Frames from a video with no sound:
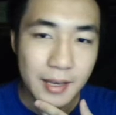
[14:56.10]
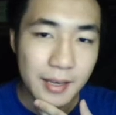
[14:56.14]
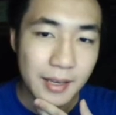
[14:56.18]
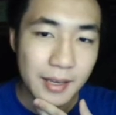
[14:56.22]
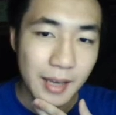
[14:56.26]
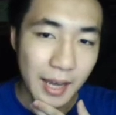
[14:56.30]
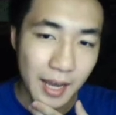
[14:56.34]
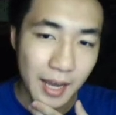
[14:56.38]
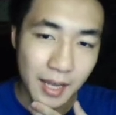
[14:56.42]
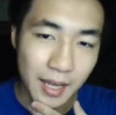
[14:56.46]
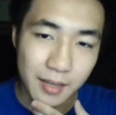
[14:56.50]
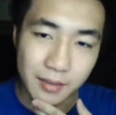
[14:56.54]

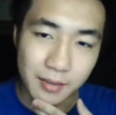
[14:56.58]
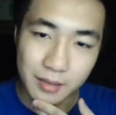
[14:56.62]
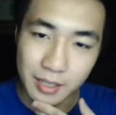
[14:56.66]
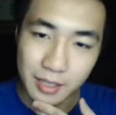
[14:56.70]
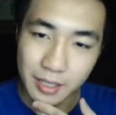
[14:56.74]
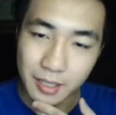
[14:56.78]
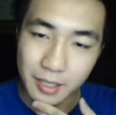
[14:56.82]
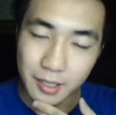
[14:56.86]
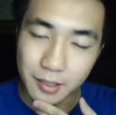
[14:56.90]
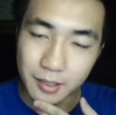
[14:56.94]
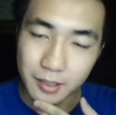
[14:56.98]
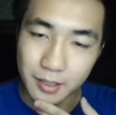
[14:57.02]
and
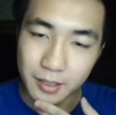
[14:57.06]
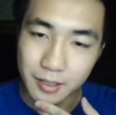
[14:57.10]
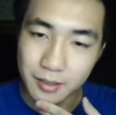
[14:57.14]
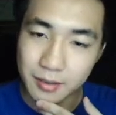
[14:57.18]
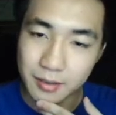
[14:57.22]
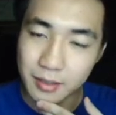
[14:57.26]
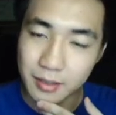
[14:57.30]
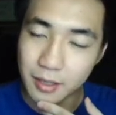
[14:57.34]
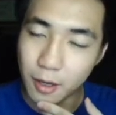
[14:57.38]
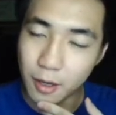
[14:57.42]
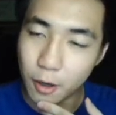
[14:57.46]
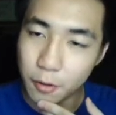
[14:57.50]

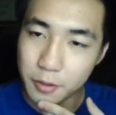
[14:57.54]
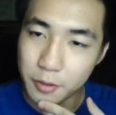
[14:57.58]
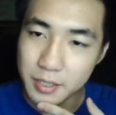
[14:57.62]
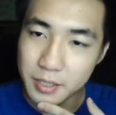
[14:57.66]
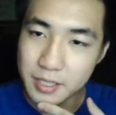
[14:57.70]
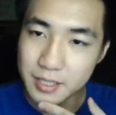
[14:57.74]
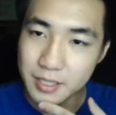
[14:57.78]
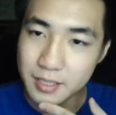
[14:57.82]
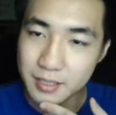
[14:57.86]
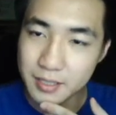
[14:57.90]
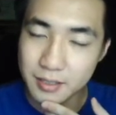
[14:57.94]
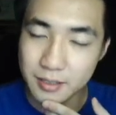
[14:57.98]
they
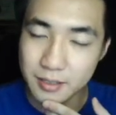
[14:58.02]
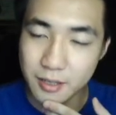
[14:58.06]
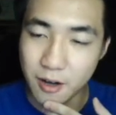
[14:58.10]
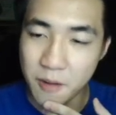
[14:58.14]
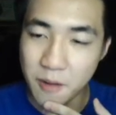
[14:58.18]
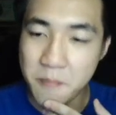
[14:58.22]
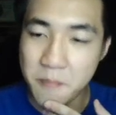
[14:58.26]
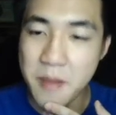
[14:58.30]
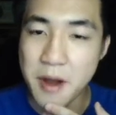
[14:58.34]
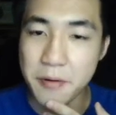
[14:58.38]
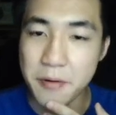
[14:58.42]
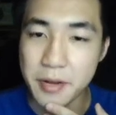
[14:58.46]
always
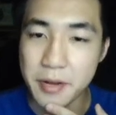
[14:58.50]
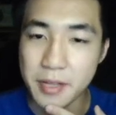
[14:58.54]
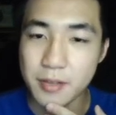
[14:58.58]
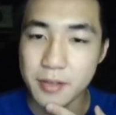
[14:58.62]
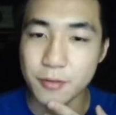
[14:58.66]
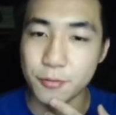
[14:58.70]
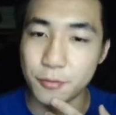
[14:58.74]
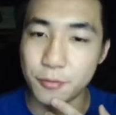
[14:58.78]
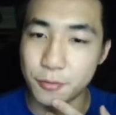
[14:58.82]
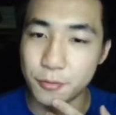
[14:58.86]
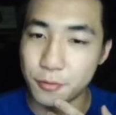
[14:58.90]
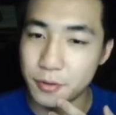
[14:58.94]
compare it
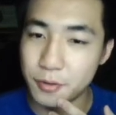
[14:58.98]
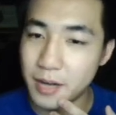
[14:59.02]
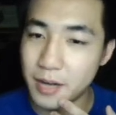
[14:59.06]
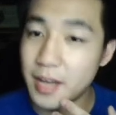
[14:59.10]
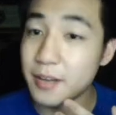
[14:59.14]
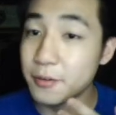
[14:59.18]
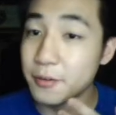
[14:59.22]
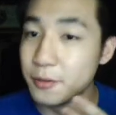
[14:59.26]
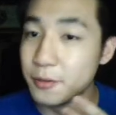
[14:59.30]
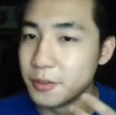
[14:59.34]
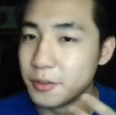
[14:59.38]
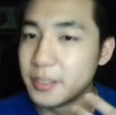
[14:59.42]
to, like,
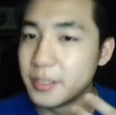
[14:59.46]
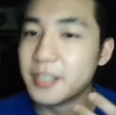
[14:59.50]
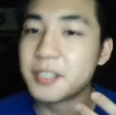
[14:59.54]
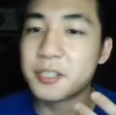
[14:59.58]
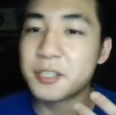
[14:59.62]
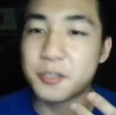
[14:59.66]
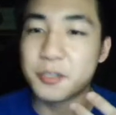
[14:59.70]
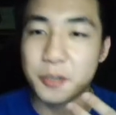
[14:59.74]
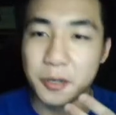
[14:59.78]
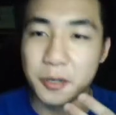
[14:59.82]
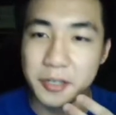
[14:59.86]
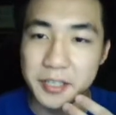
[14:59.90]
you know, the
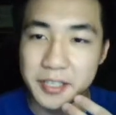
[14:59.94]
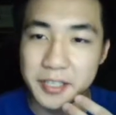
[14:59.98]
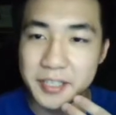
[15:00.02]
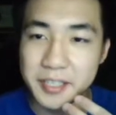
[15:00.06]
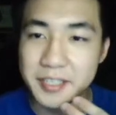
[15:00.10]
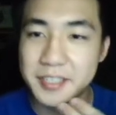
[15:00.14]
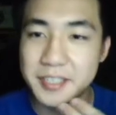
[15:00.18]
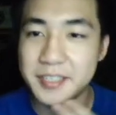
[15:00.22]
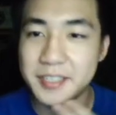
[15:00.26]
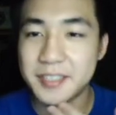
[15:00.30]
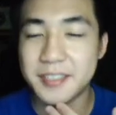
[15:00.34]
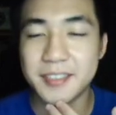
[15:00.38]

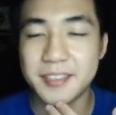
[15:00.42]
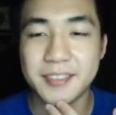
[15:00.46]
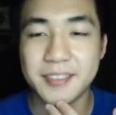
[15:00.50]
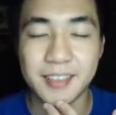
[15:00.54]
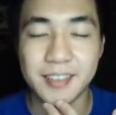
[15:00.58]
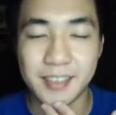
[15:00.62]
strongest